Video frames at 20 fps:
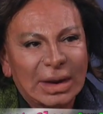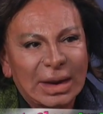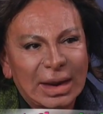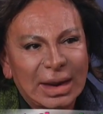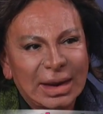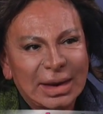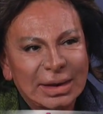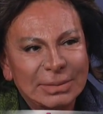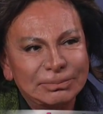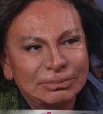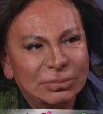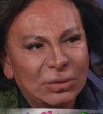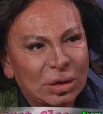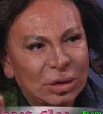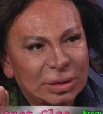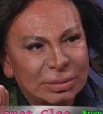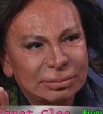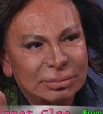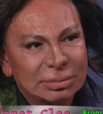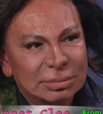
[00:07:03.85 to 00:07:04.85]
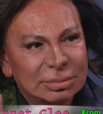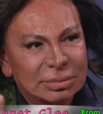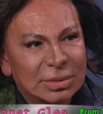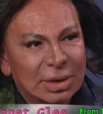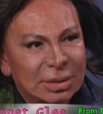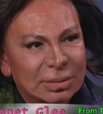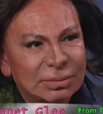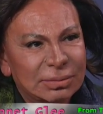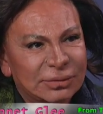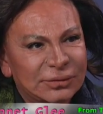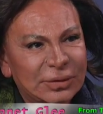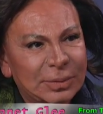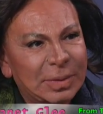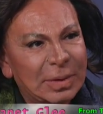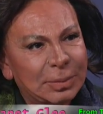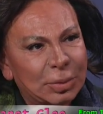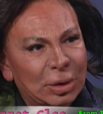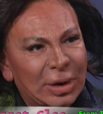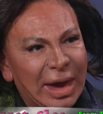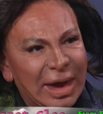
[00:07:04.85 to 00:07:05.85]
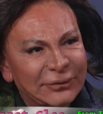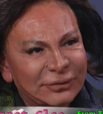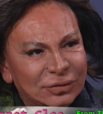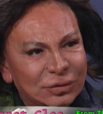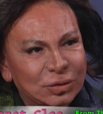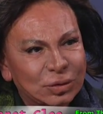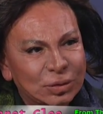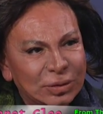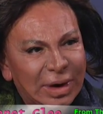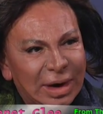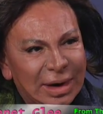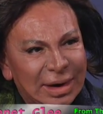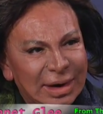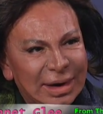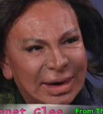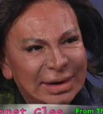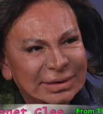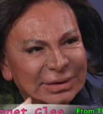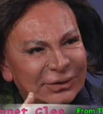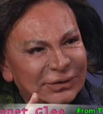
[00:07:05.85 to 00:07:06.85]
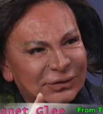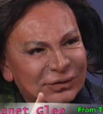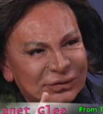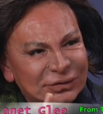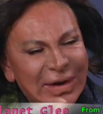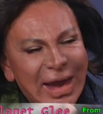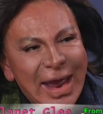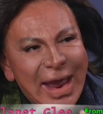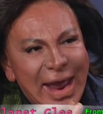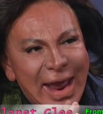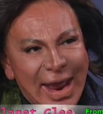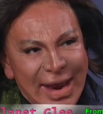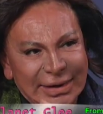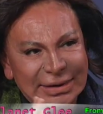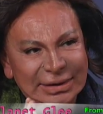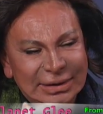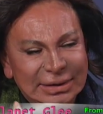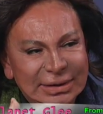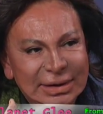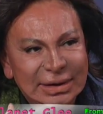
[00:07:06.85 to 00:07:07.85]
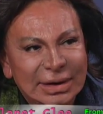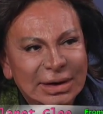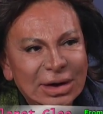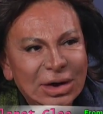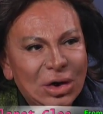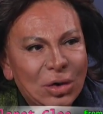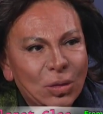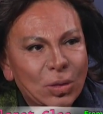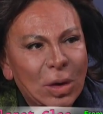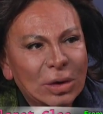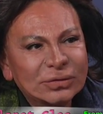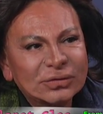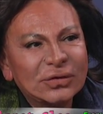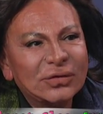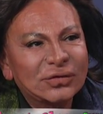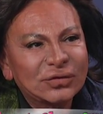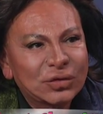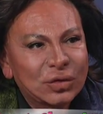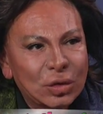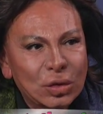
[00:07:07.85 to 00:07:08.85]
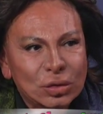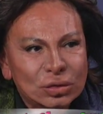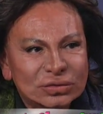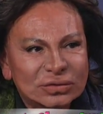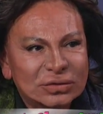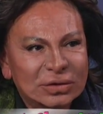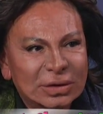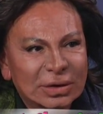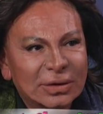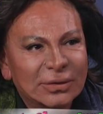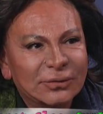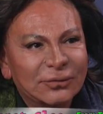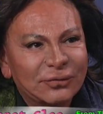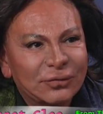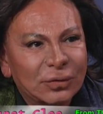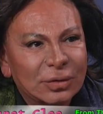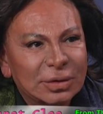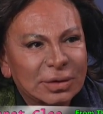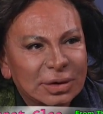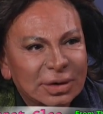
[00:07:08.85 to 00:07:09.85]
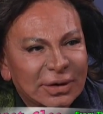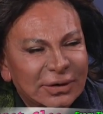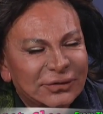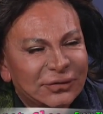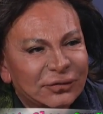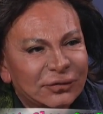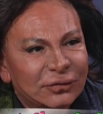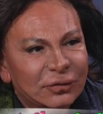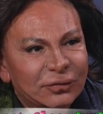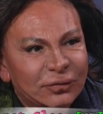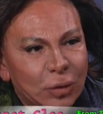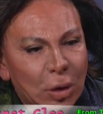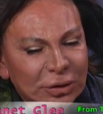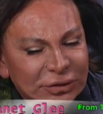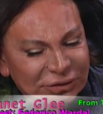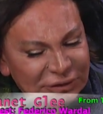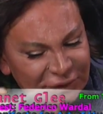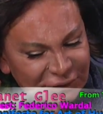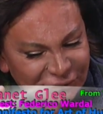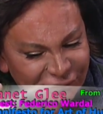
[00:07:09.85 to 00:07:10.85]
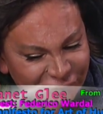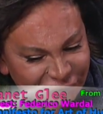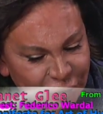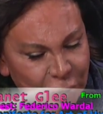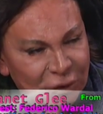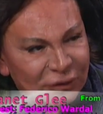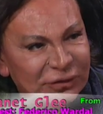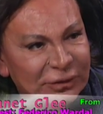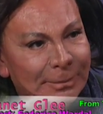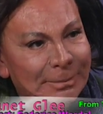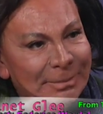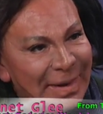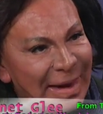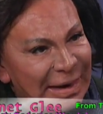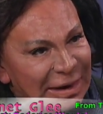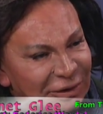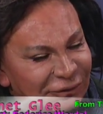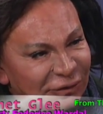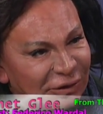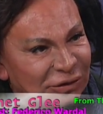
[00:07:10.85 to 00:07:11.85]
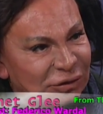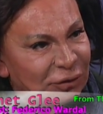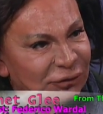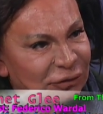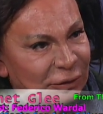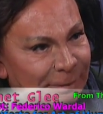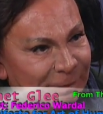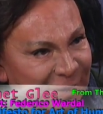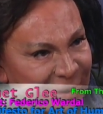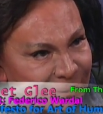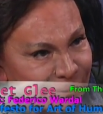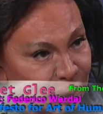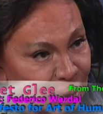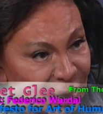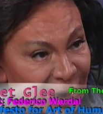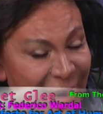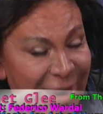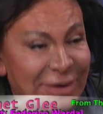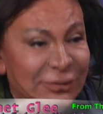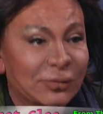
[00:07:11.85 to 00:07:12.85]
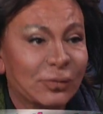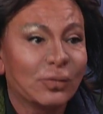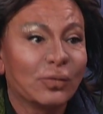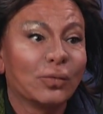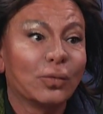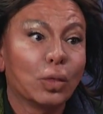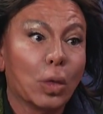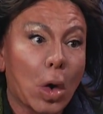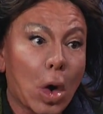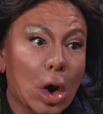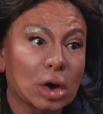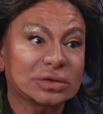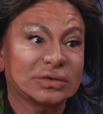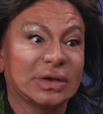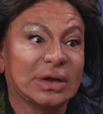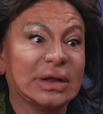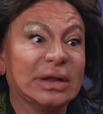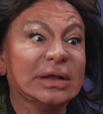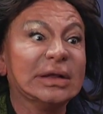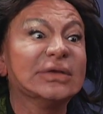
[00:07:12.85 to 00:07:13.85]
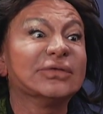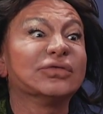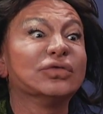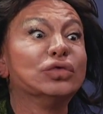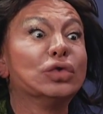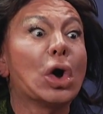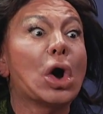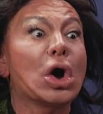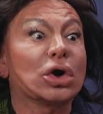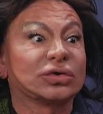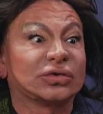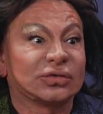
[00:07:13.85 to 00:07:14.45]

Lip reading: the people have to understand what is good is what is for the benefit of the people, and what is not